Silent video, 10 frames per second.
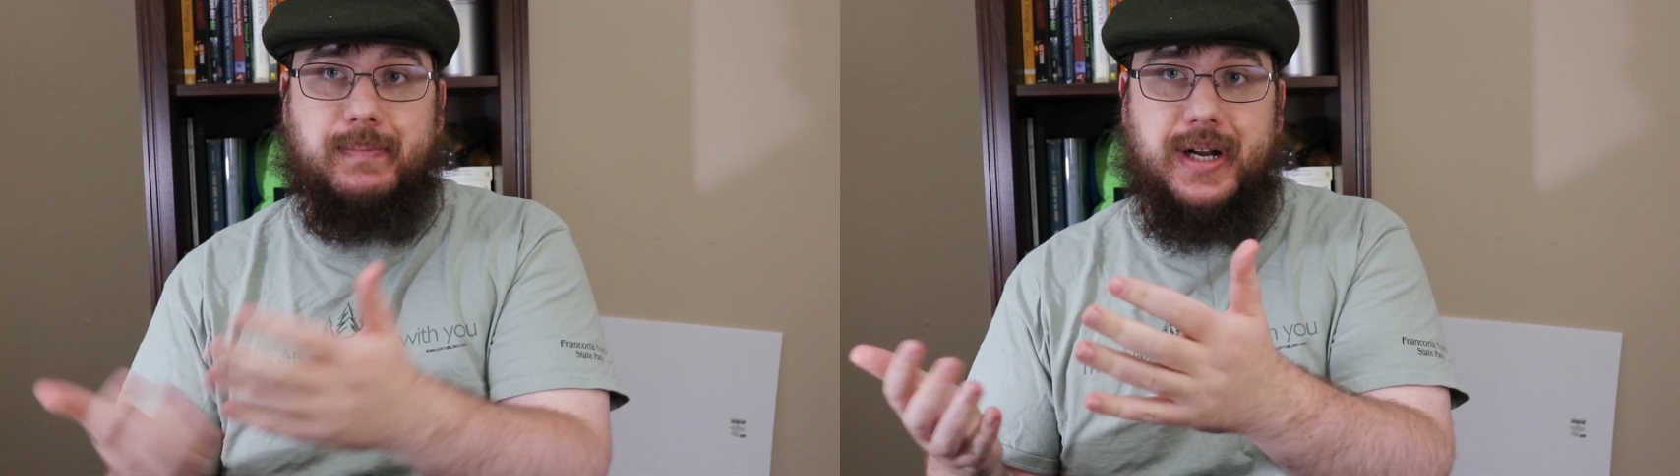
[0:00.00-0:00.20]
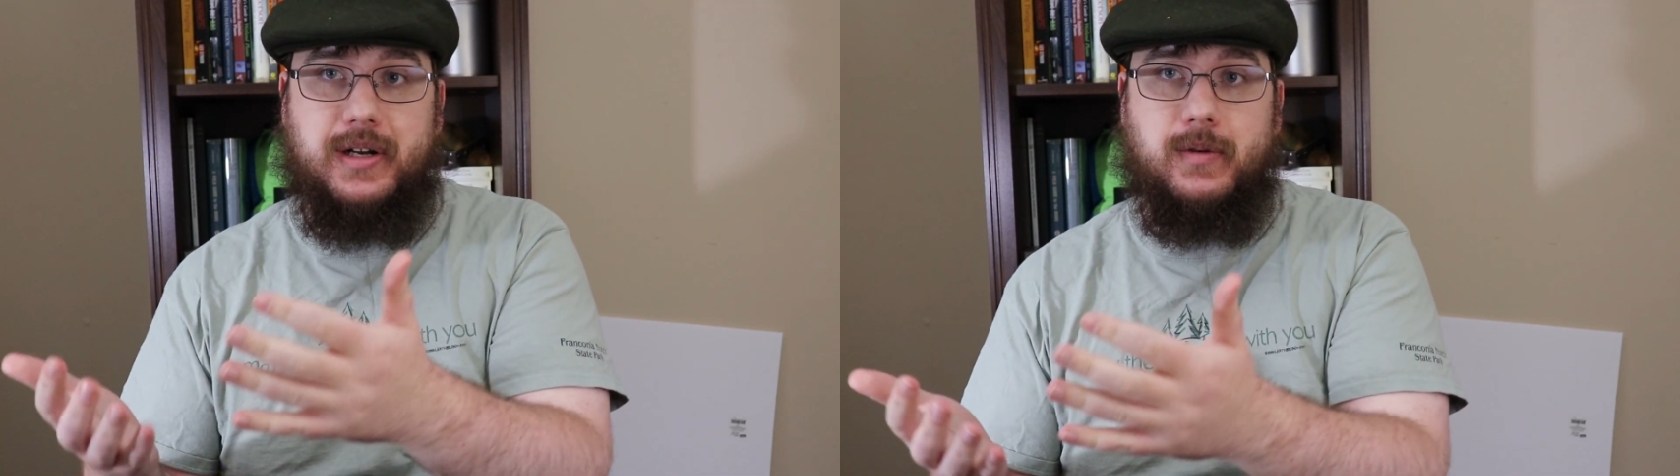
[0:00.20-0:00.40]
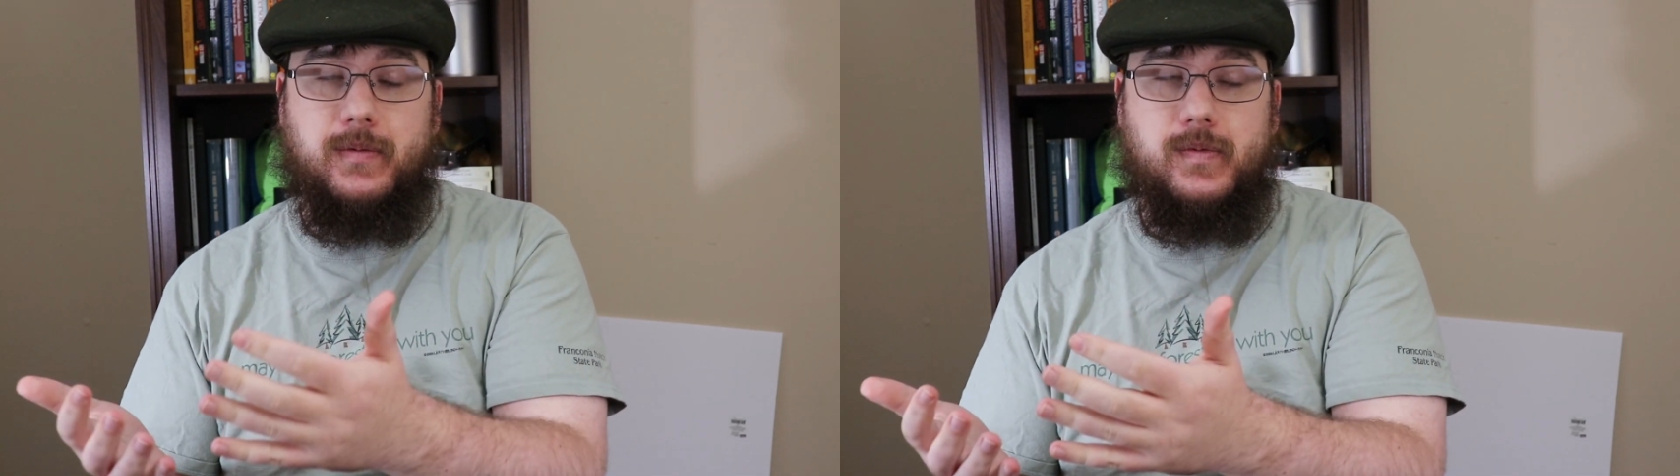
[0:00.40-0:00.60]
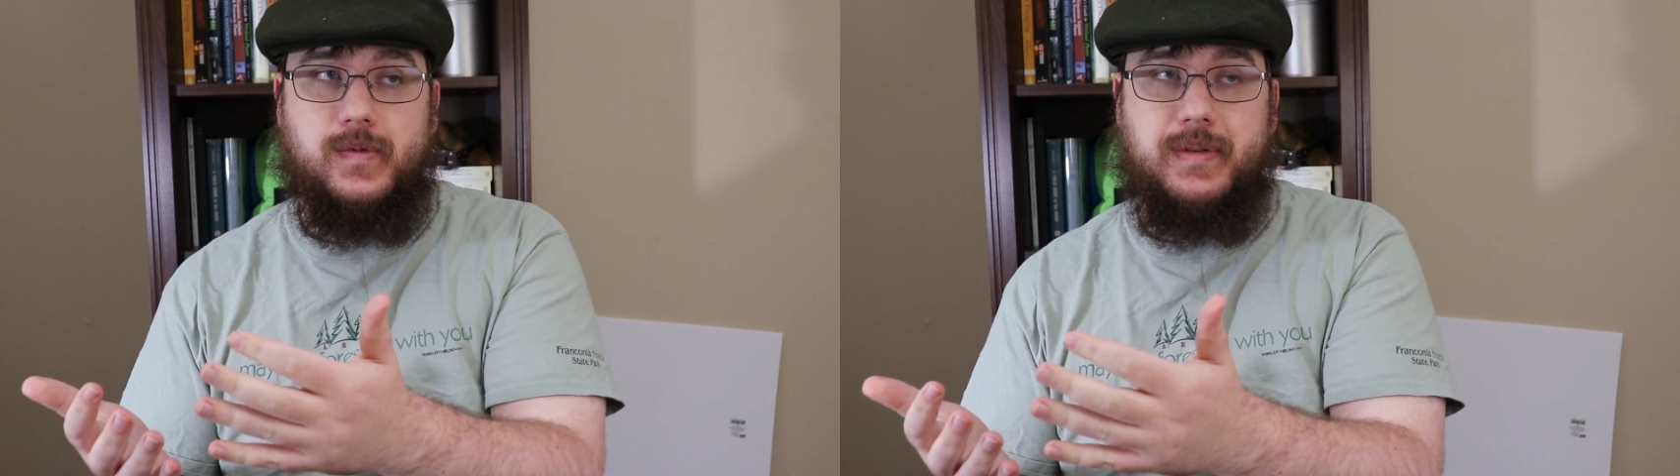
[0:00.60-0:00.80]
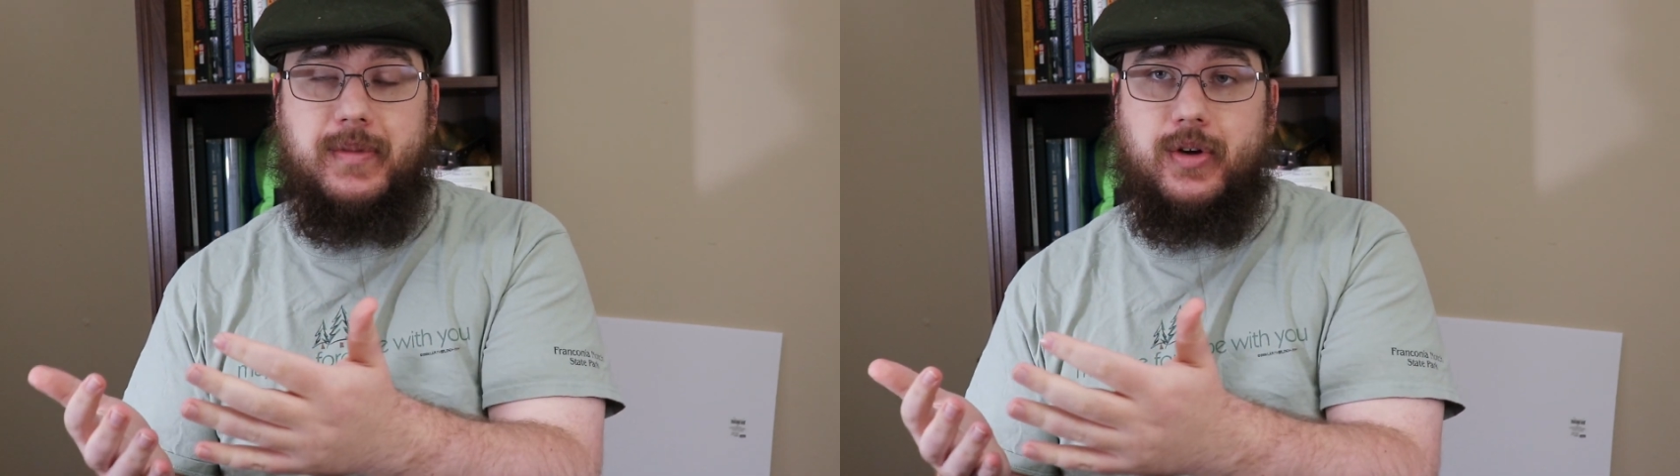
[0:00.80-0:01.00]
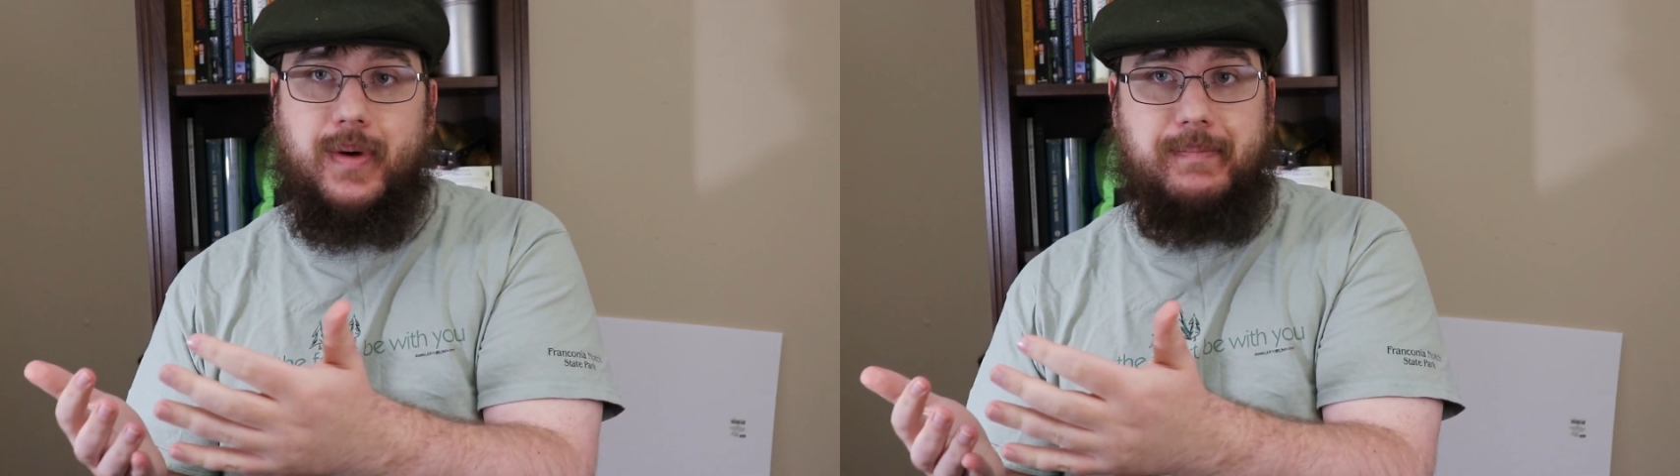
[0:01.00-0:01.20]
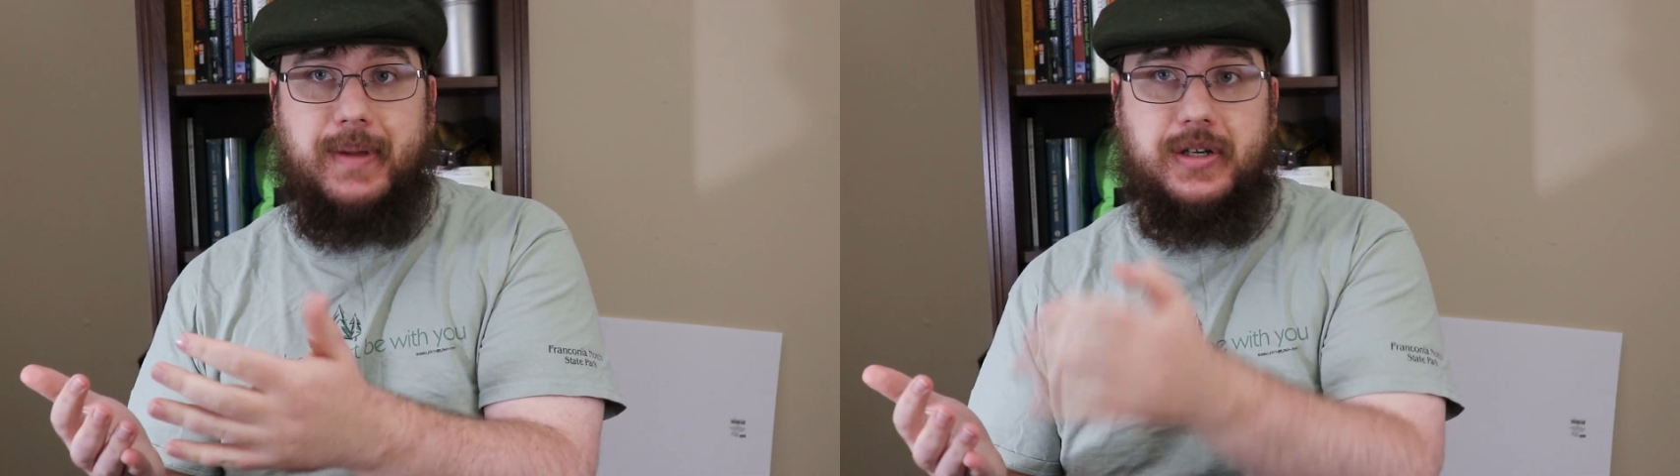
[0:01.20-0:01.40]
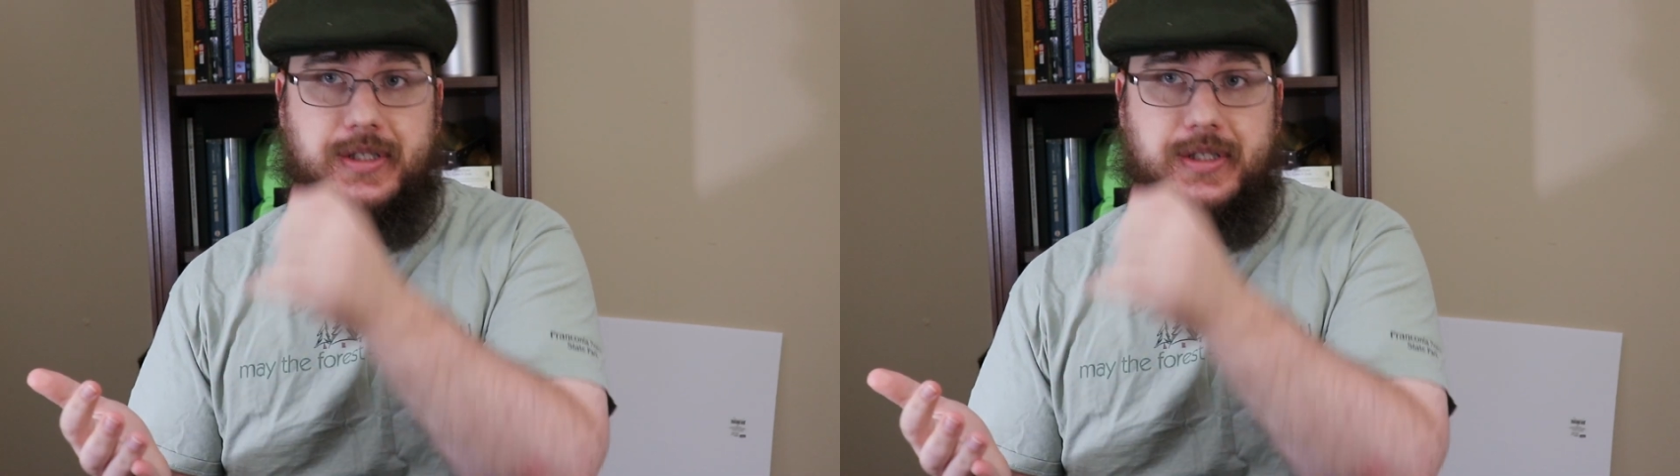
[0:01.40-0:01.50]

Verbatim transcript: but I know some of the better